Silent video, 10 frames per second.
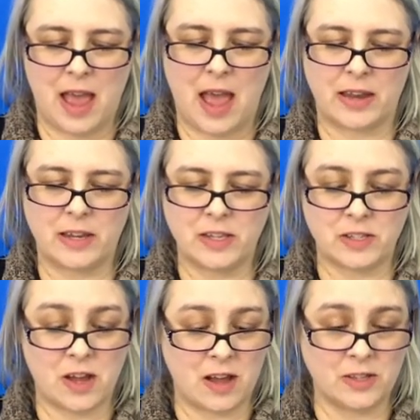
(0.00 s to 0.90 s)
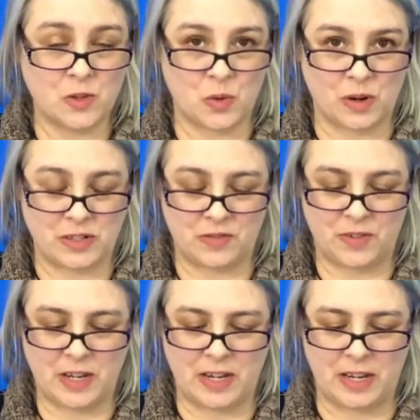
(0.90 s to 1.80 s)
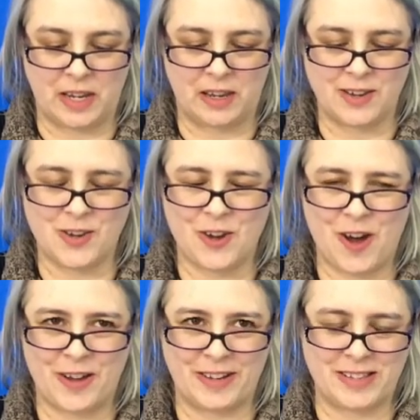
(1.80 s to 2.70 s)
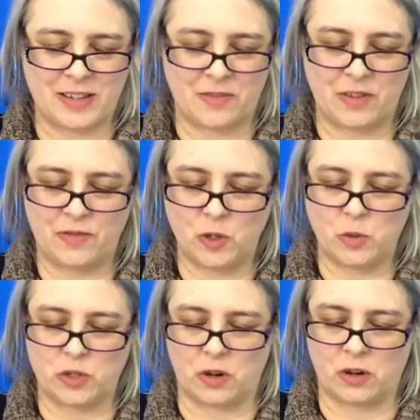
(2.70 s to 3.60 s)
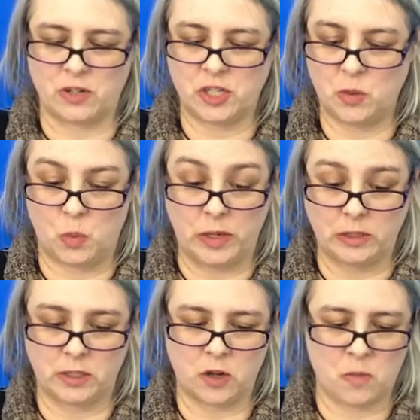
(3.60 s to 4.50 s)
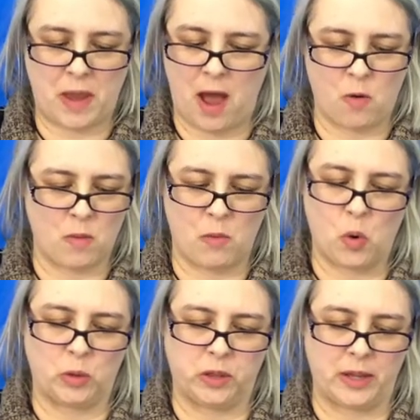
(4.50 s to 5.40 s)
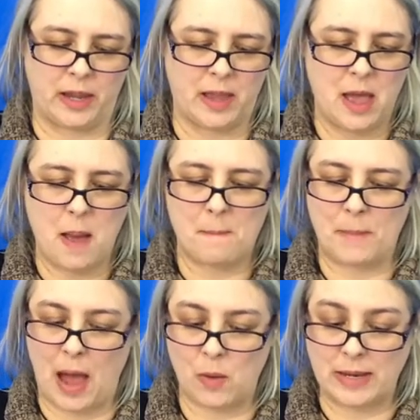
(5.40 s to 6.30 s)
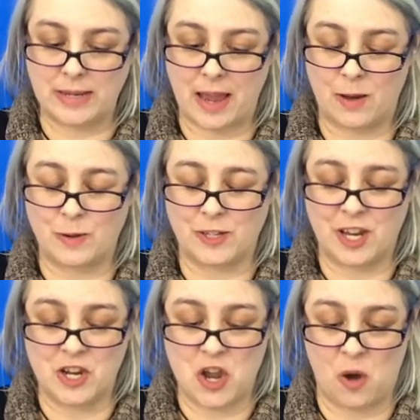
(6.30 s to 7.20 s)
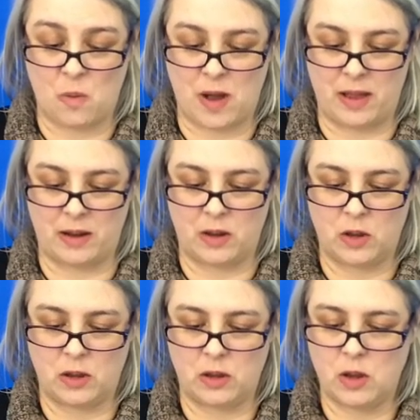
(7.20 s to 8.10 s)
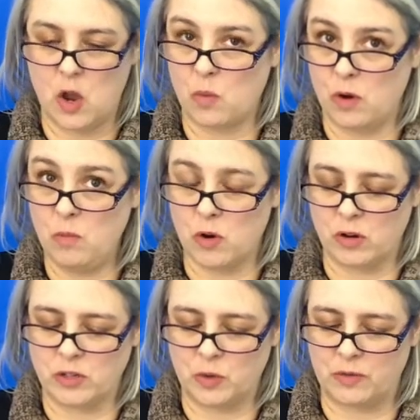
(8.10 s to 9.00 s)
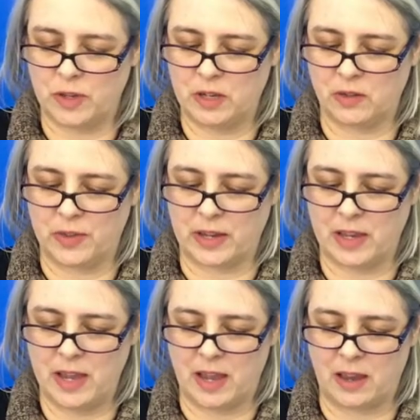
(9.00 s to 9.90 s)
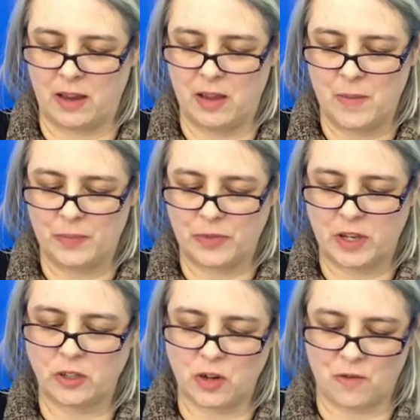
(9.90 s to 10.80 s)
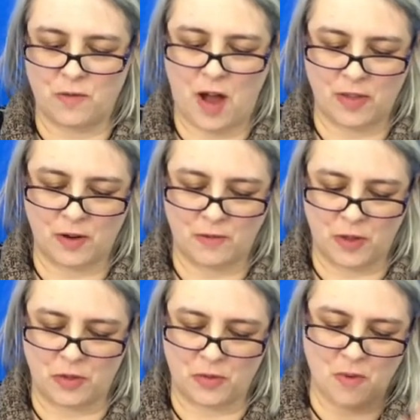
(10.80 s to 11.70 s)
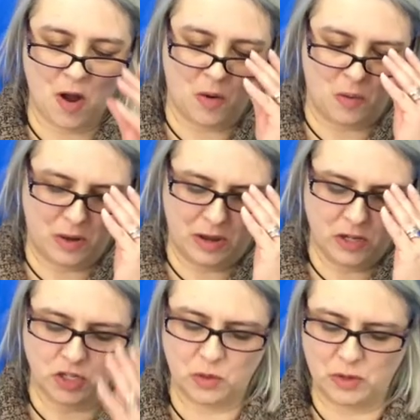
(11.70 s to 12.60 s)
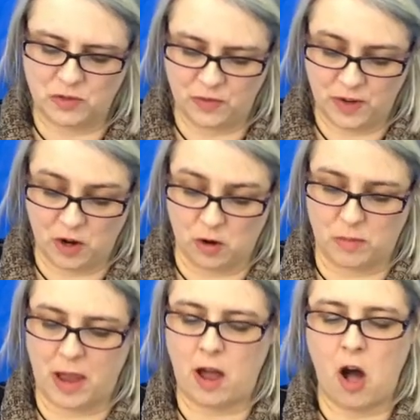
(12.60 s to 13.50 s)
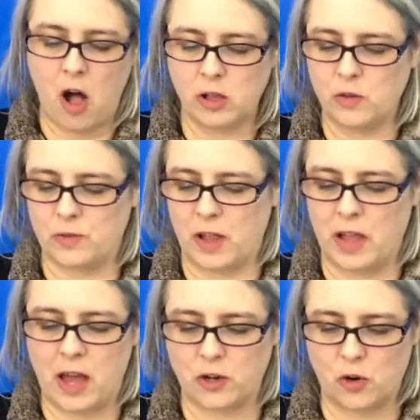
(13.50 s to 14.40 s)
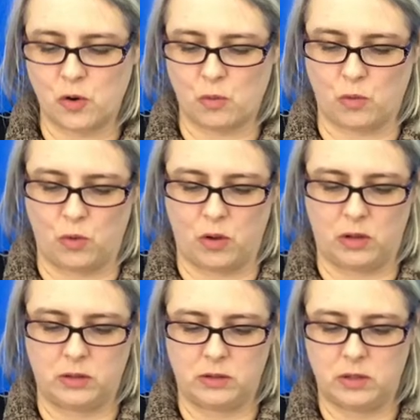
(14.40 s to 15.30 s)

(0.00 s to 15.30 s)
and his consort divinity, goddess of the future, she wielded her power boldly, bowing down to no one. Rumored to have killed the king, killed her father for the throne, she was feared by all who fell under her rule.